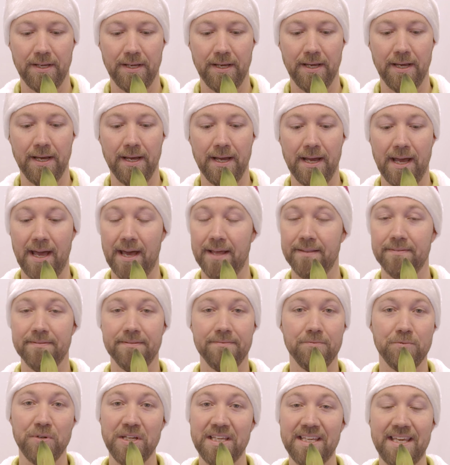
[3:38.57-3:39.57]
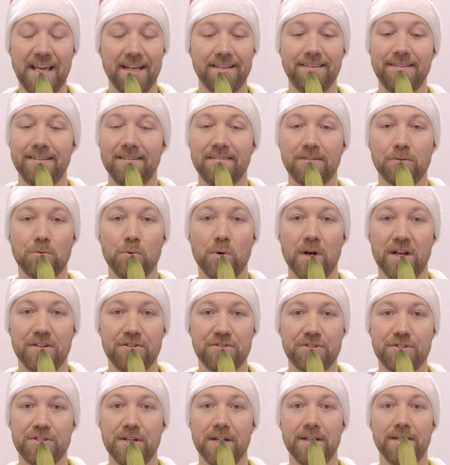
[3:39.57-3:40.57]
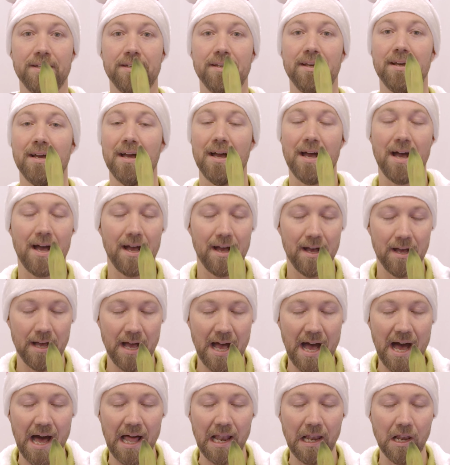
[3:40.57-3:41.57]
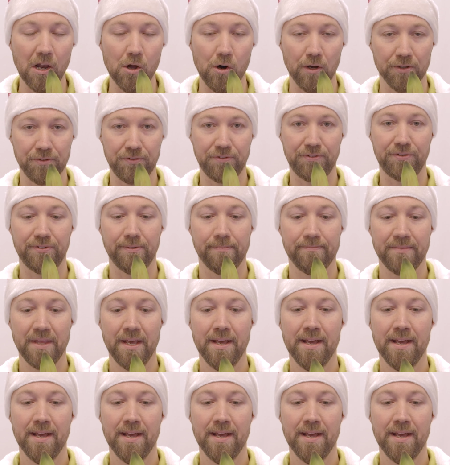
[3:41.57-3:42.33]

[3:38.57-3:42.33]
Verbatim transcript: Uh, and we get this question a lot.